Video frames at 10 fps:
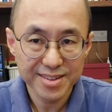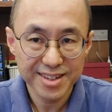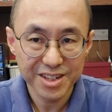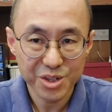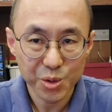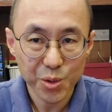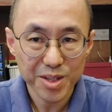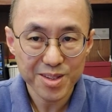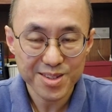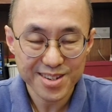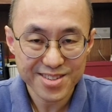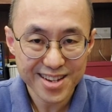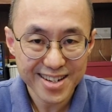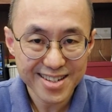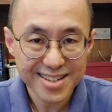in growing this
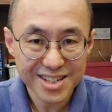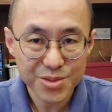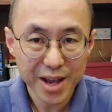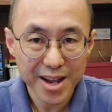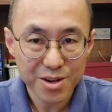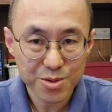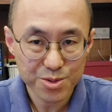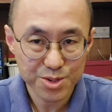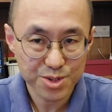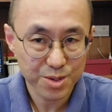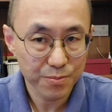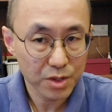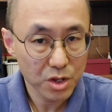exciting new ecosystem,